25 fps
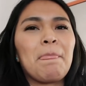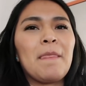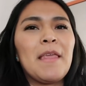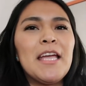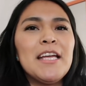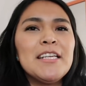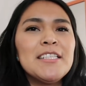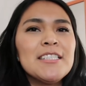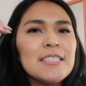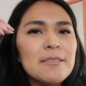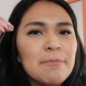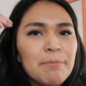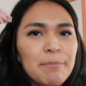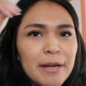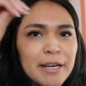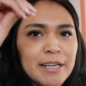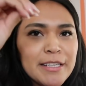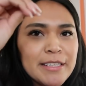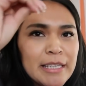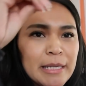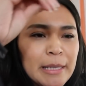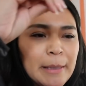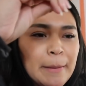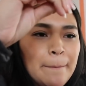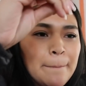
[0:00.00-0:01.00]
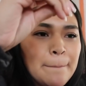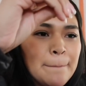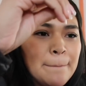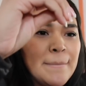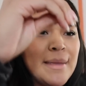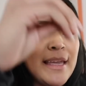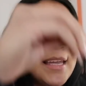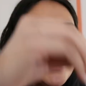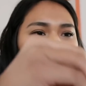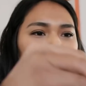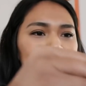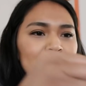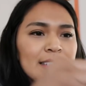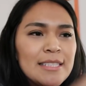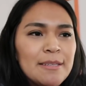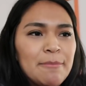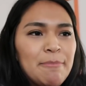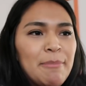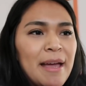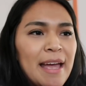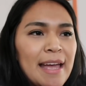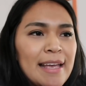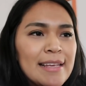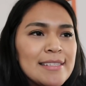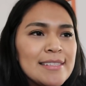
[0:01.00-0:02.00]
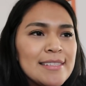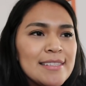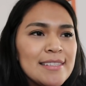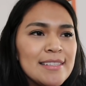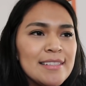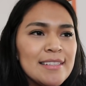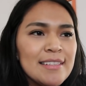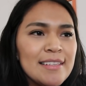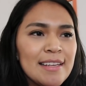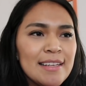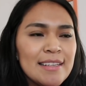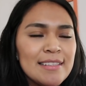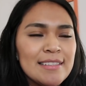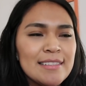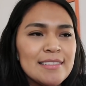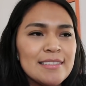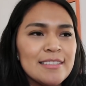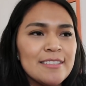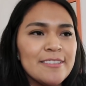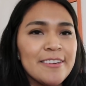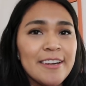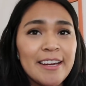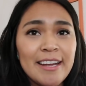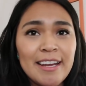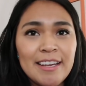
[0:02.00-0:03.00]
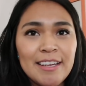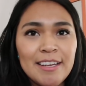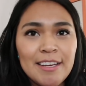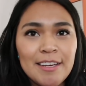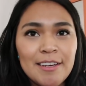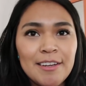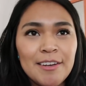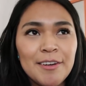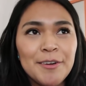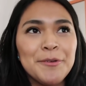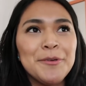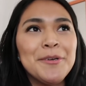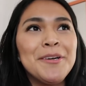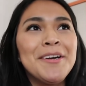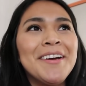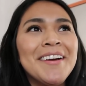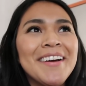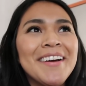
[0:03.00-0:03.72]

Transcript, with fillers: he just barely made it to pass the next grade, you know?